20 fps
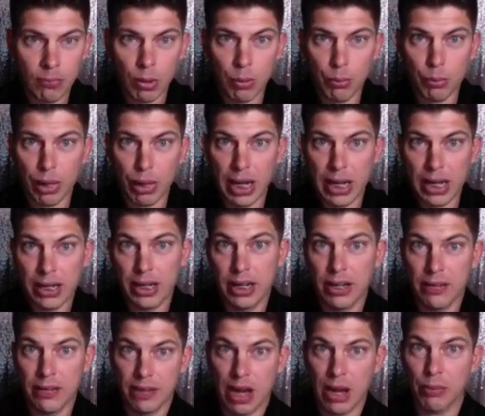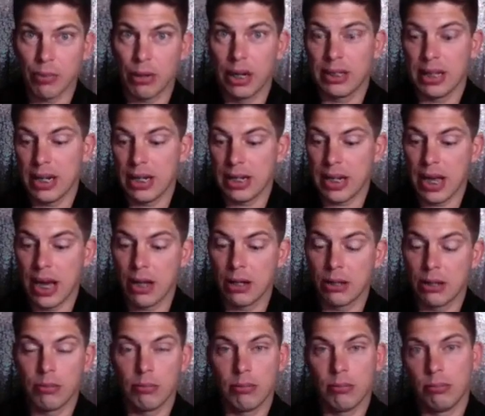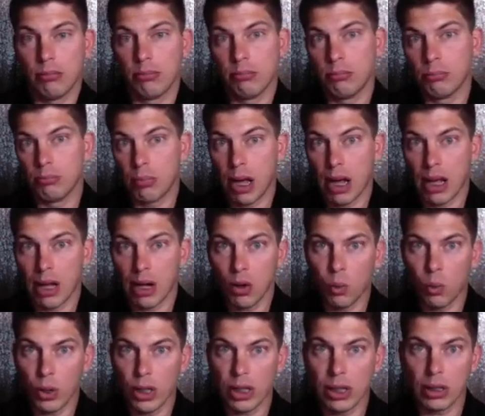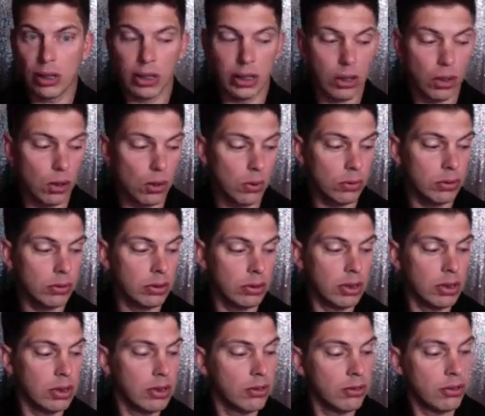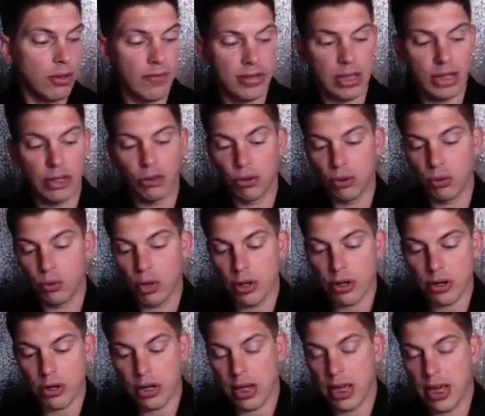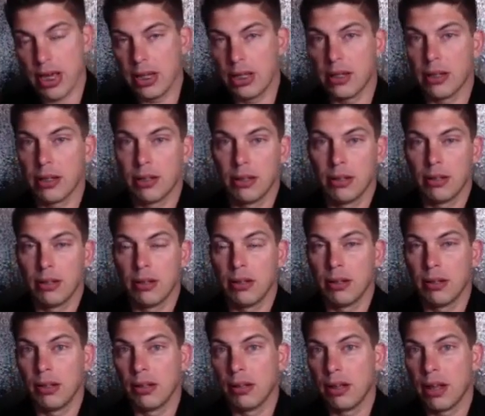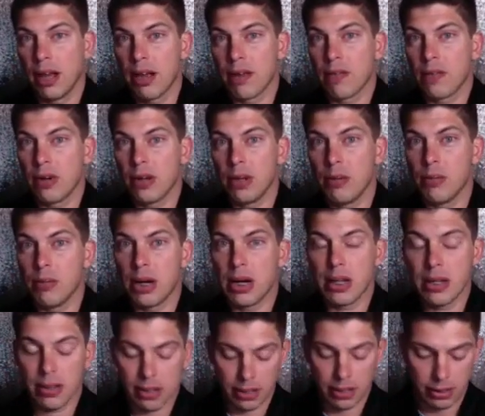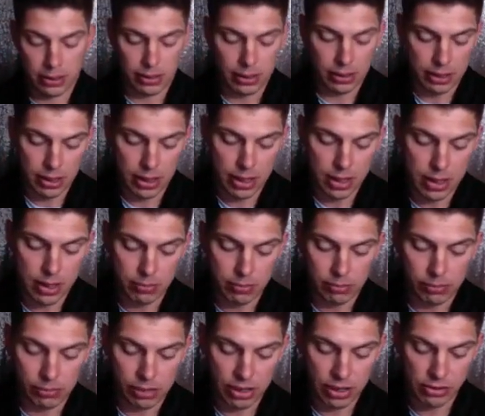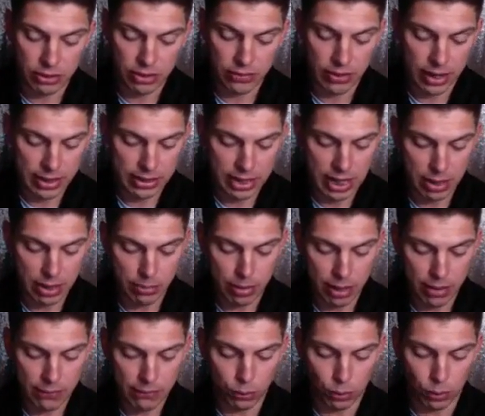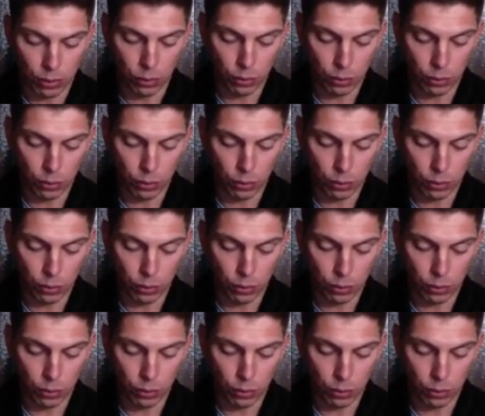But if I break that down by a weekly goal, so if I need 208 every month, let's divide that by 4